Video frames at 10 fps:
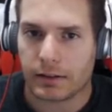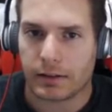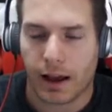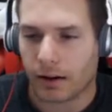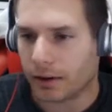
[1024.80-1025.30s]

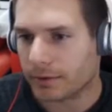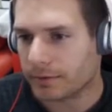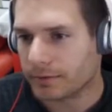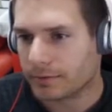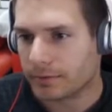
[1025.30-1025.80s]
I don't know.
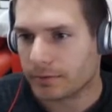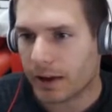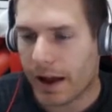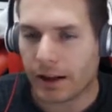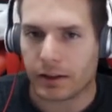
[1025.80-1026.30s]

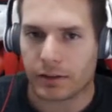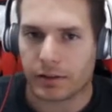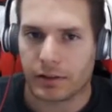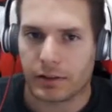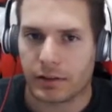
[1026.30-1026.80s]

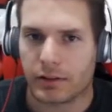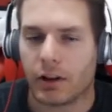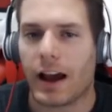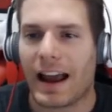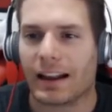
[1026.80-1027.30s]
Achilles. Let's call
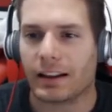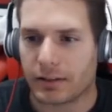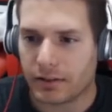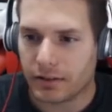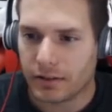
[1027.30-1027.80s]
it
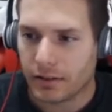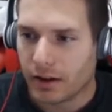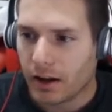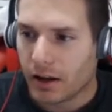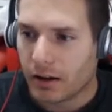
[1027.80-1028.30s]
Achilles.
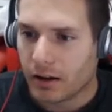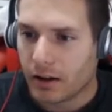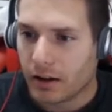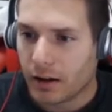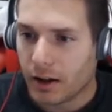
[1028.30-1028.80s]

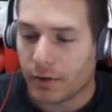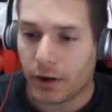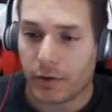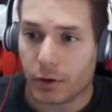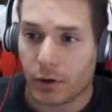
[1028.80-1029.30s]

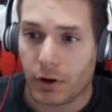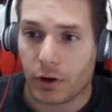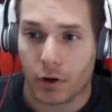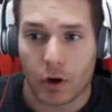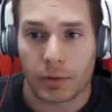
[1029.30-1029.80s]
If you're
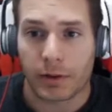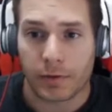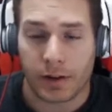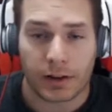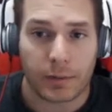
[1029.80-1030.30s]
horribly
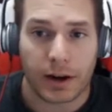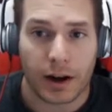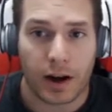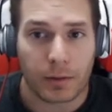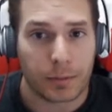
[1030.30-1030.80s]
offended by how
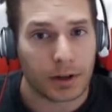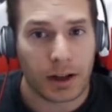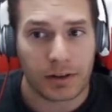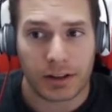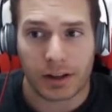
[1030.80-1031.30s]
I've been
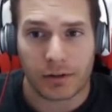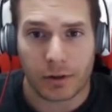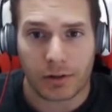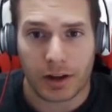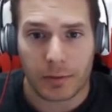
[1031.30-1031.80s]
pronouncing it this
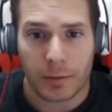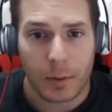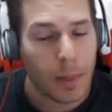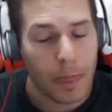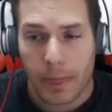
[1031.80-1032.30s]
whole time,
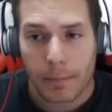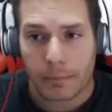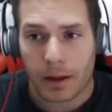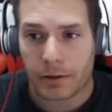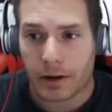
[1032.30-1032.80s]

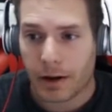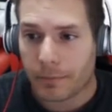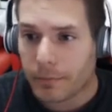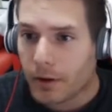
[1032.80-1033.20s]
I don't care.